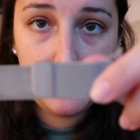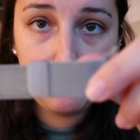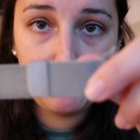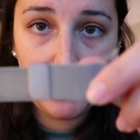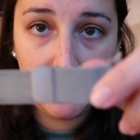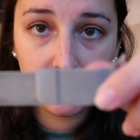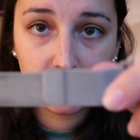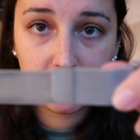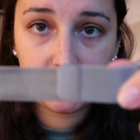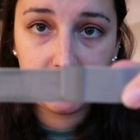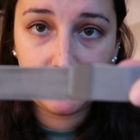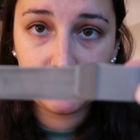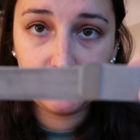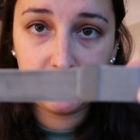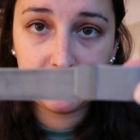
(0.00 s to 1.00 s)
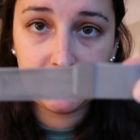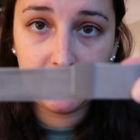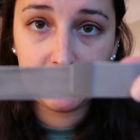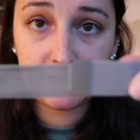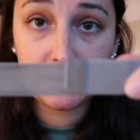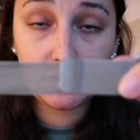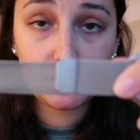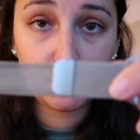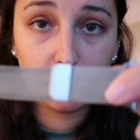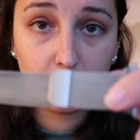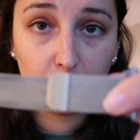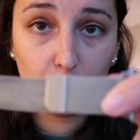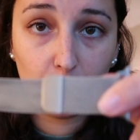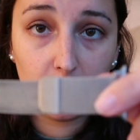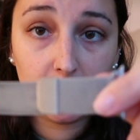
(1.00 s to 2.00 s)
mesh. As you can see, it's like
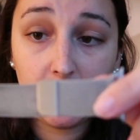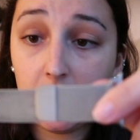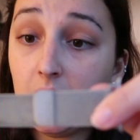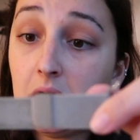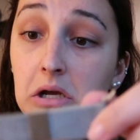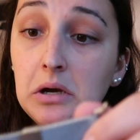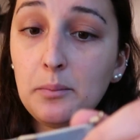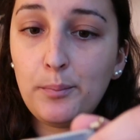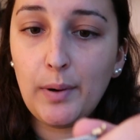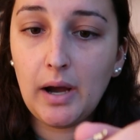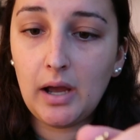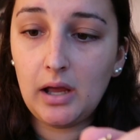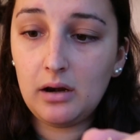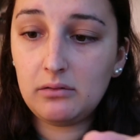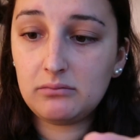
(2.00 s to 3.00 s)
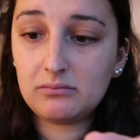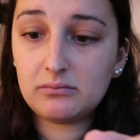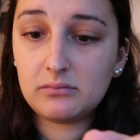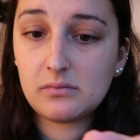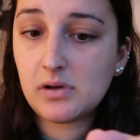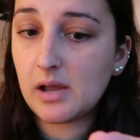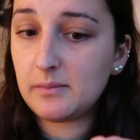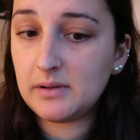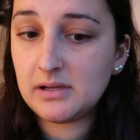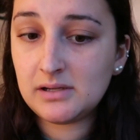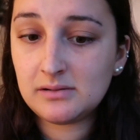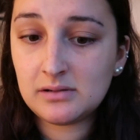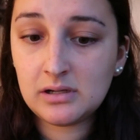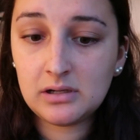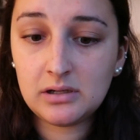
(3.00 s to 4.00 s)
super worn. But I
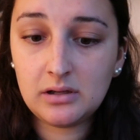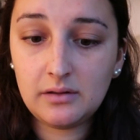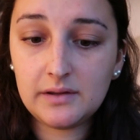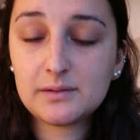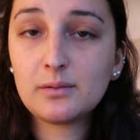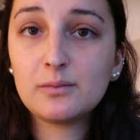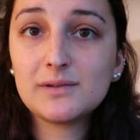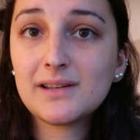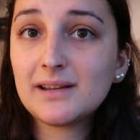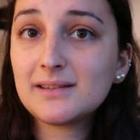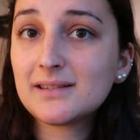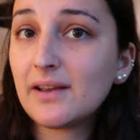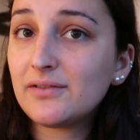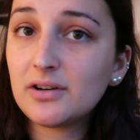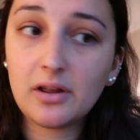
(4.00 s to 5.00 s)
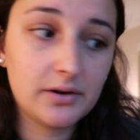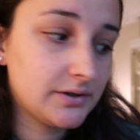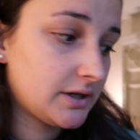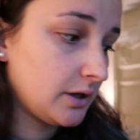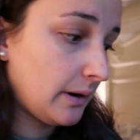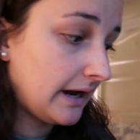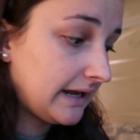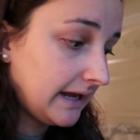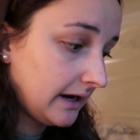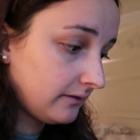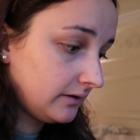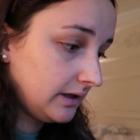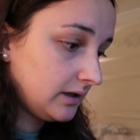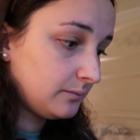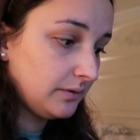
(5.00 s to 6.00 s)
mean, this one was like $7 too. I can't
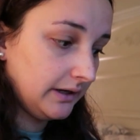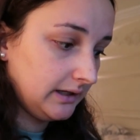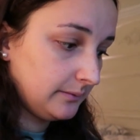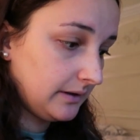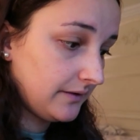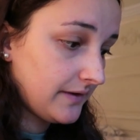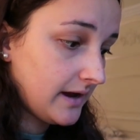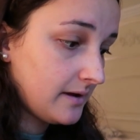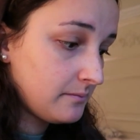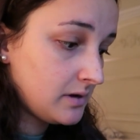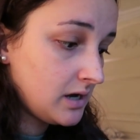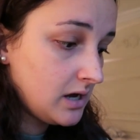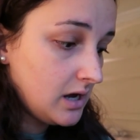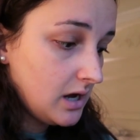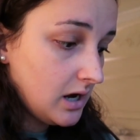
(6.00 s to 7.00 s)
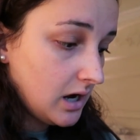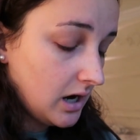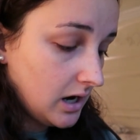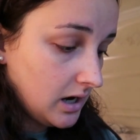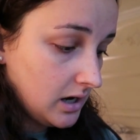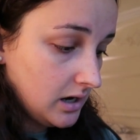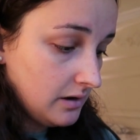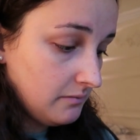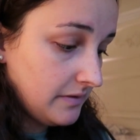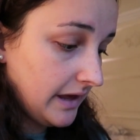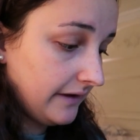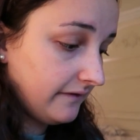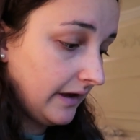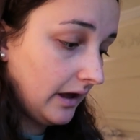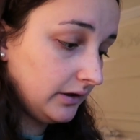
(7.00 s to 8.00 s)
really complain about them. Um,
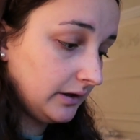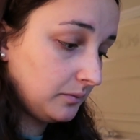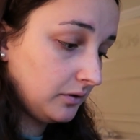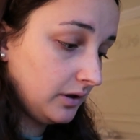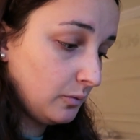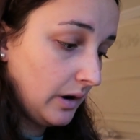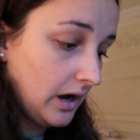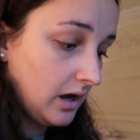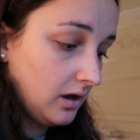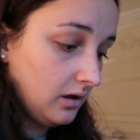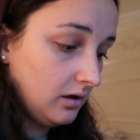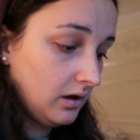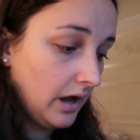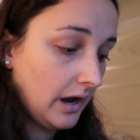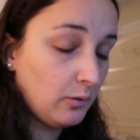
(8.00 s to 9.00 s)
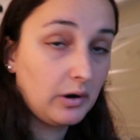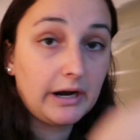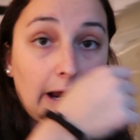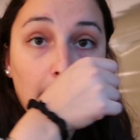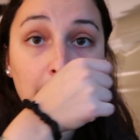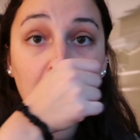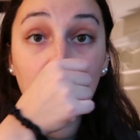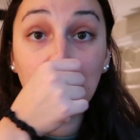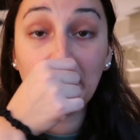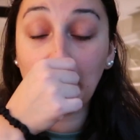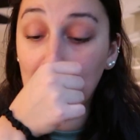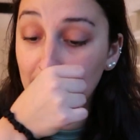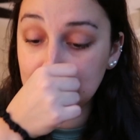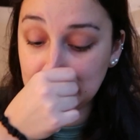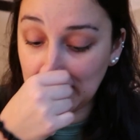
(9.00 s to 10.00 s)
they've held up really well. I work out in them like
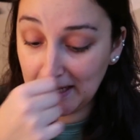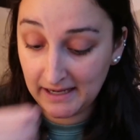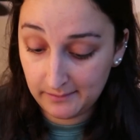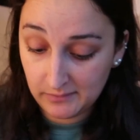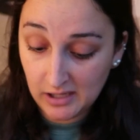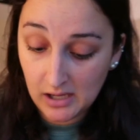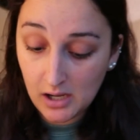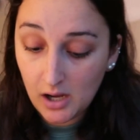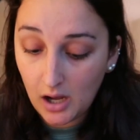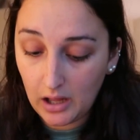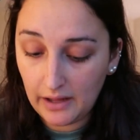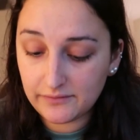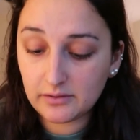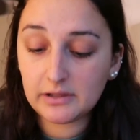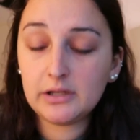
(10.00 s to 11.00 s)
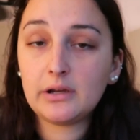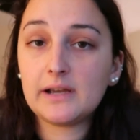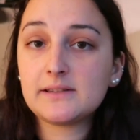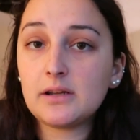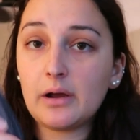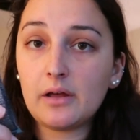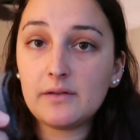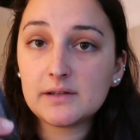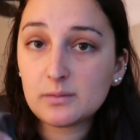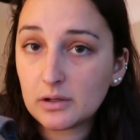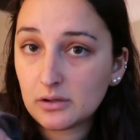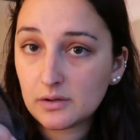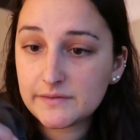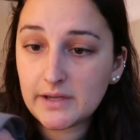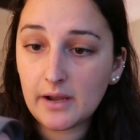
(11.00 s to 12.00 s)
all the time. I'll have to let you guys know how this one
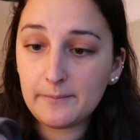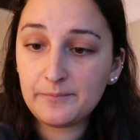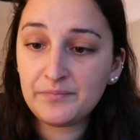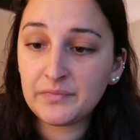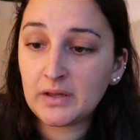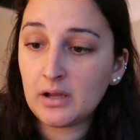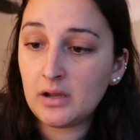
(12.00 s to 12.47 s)
holds up.